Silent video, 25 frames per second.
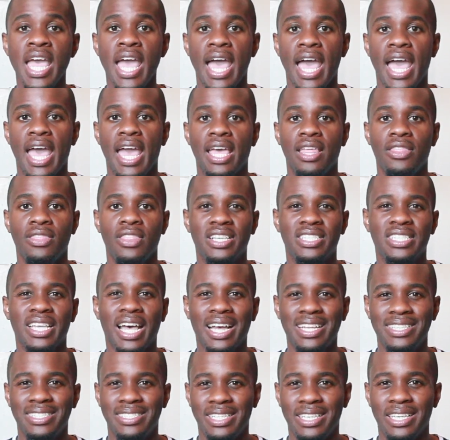And this
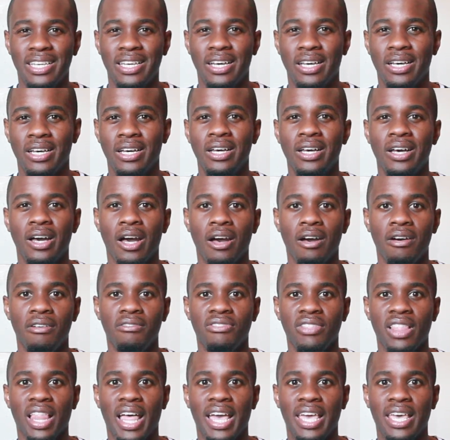idea
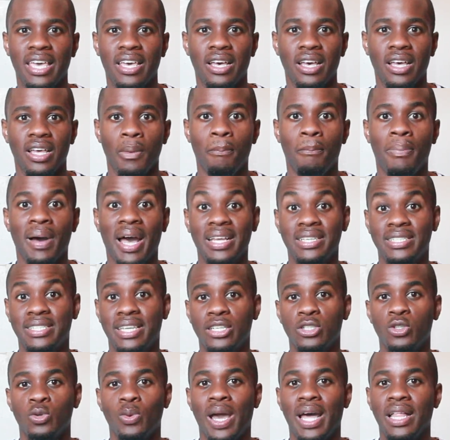of like
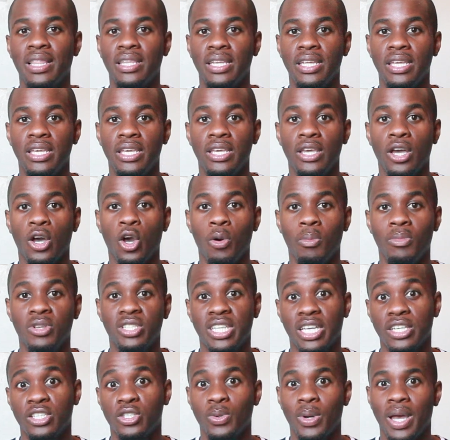bisexuality,
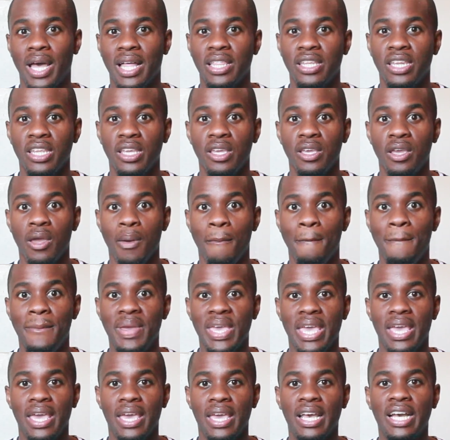homosexuality
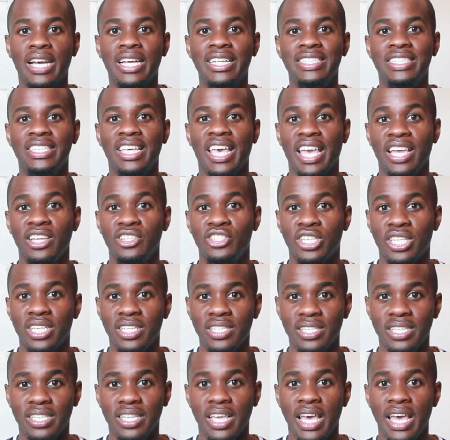being
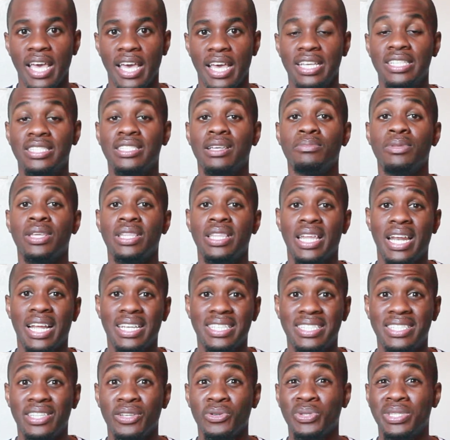contagious is something that I
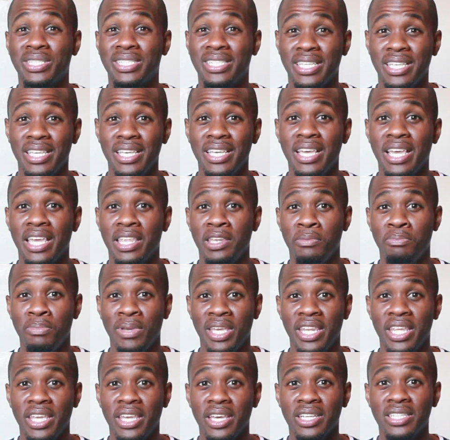still see in
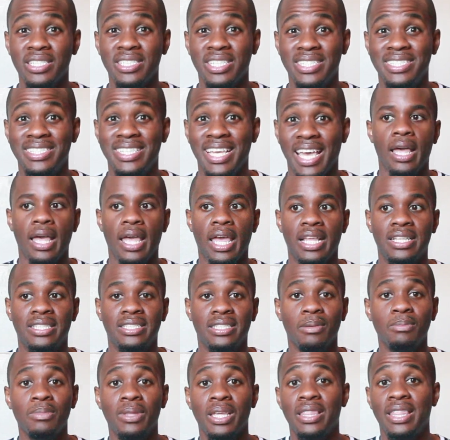media today. It's
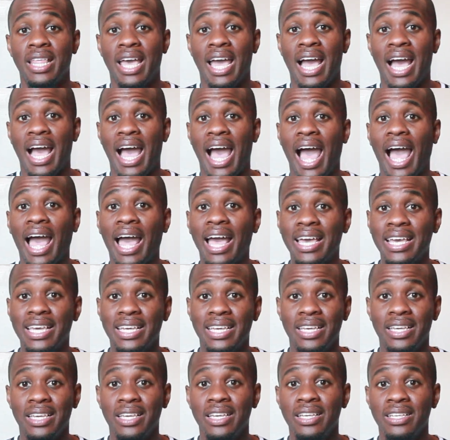something that
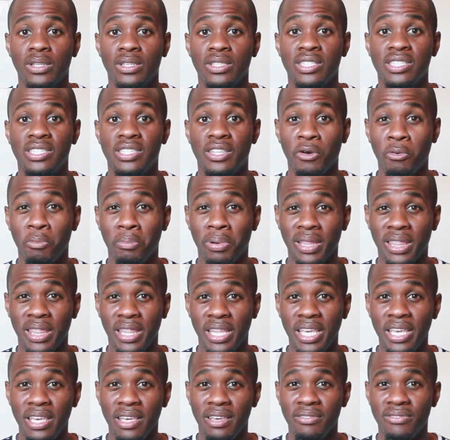I still
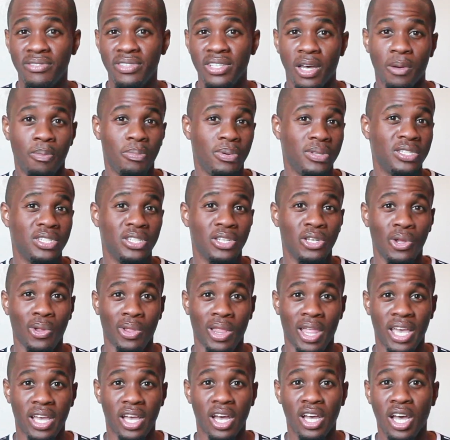believed up until
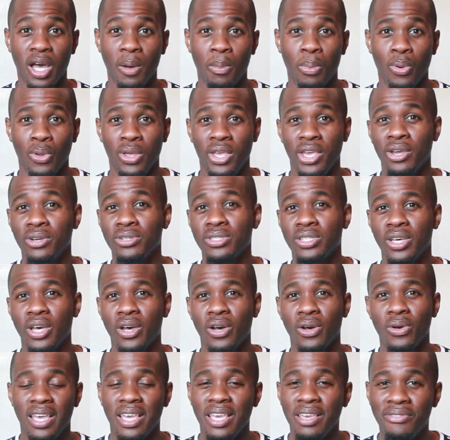like a couple years ago,
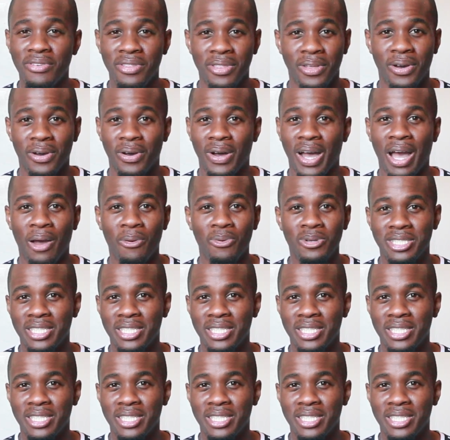even though I was